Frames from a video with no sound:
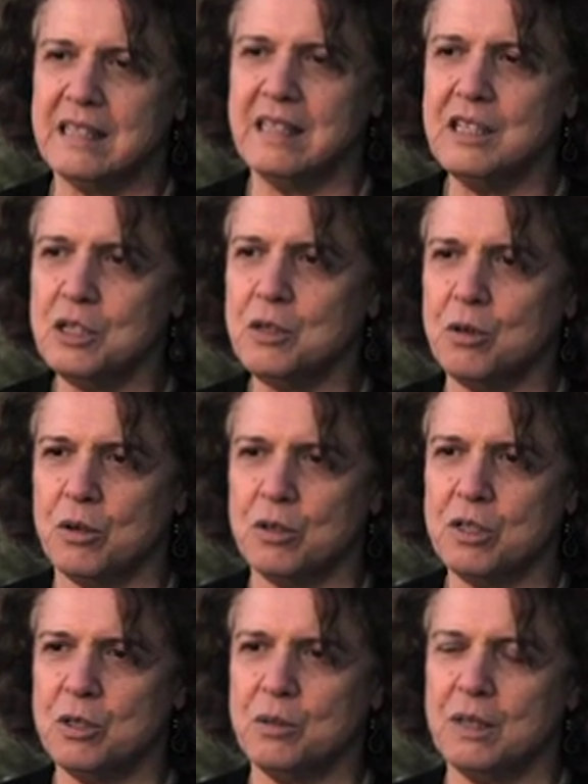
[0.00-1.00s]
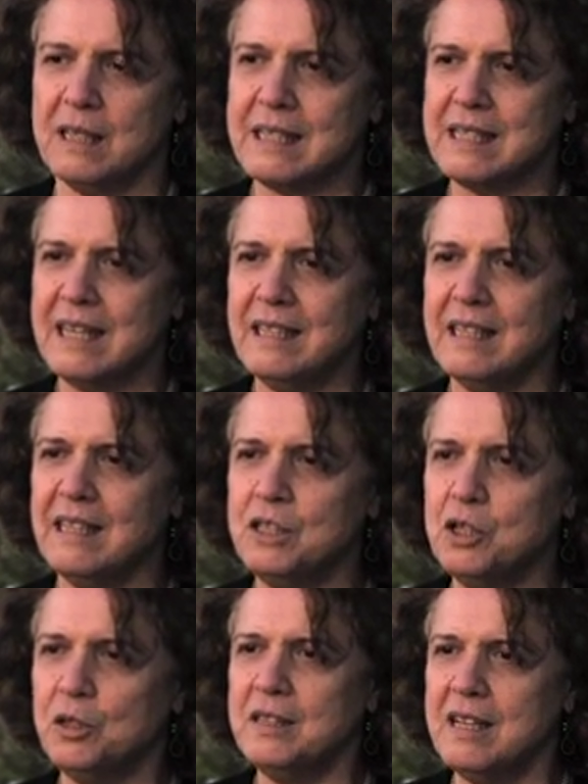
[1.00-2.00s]
discourse to an extent that they
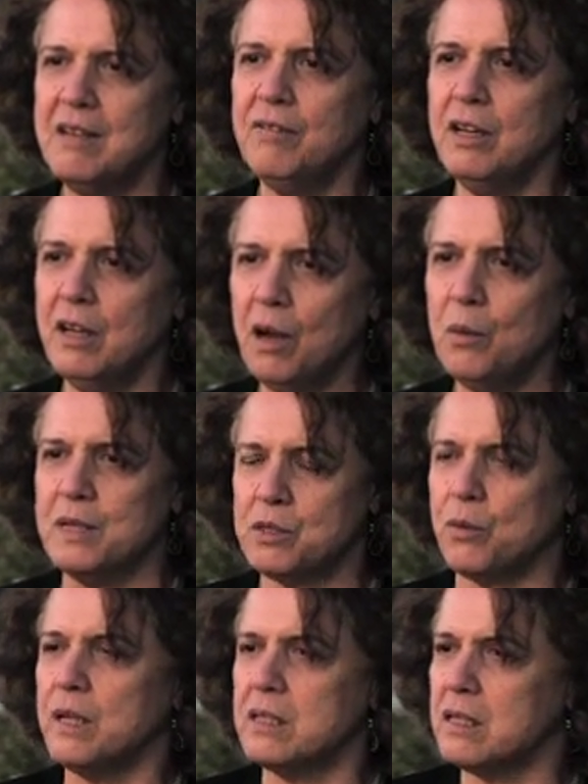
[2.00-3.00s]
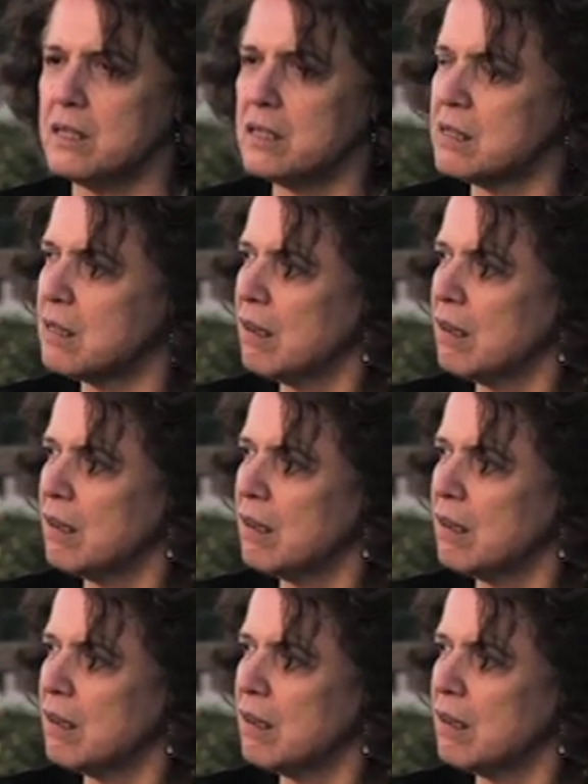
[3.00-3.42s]
don't even know it's racist.